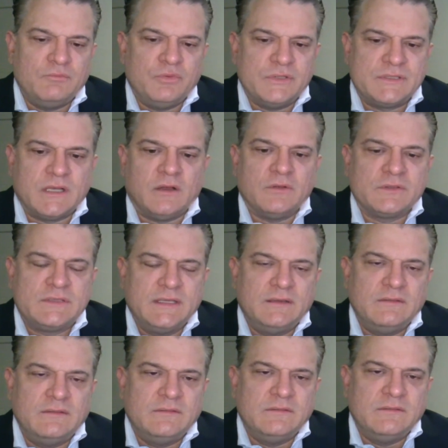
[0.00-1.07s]
results
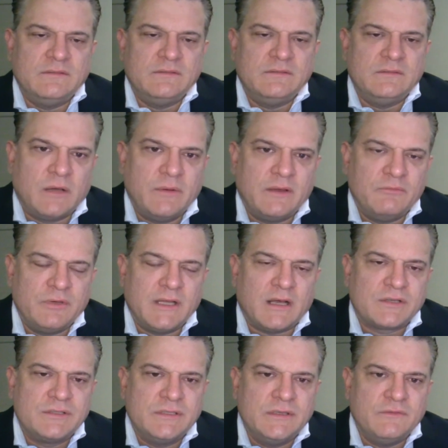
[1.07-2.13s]
in showing
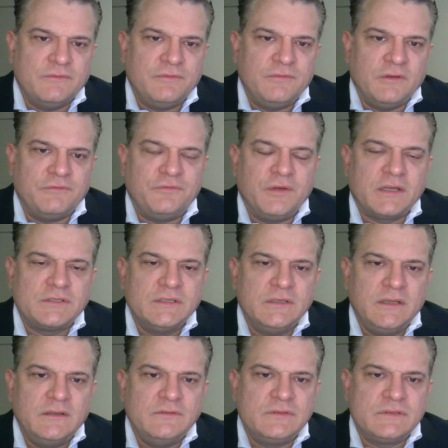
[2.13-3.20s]
reduction of friction
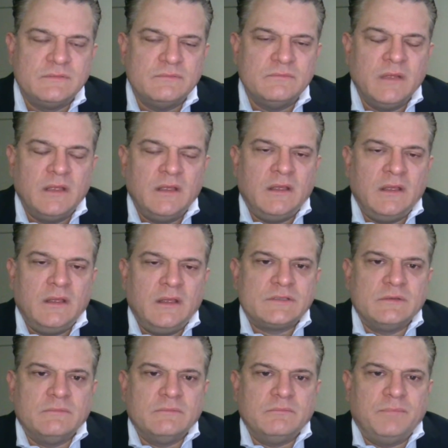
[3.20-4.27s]
in
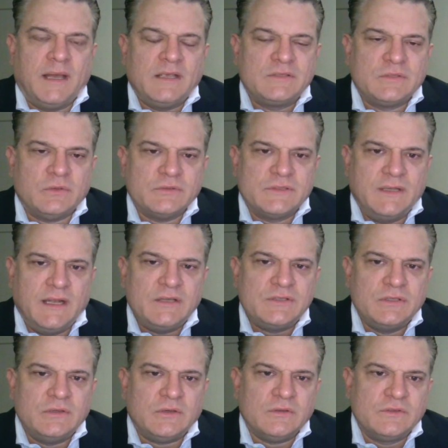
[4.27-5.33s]
some base oils and
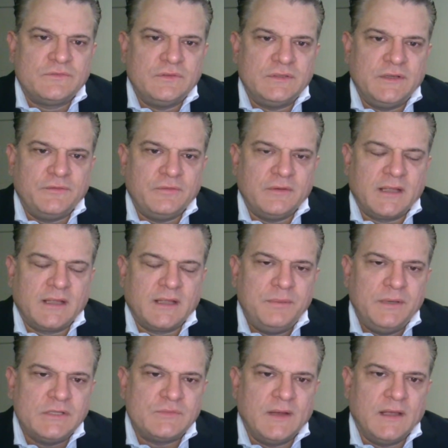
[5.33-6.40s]
engine oils for different
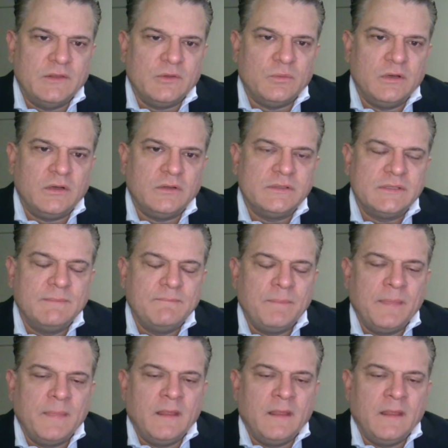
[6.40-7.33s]
companies around the world.